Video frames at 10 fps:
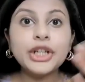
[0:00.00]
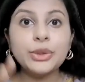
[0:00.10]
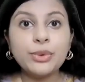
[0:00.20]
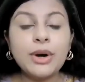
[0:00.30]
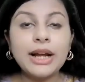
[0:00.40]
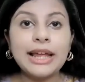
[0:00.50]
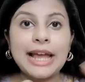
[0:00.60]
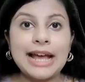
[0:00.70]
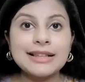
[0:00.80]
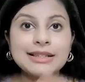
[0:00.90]
you
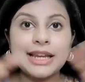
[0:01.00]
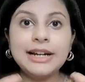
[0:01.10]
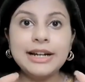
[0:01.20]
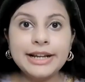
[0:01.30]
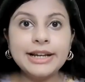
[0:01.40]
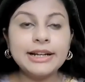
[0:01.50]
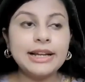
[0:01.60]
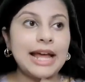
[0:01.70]
as Indian,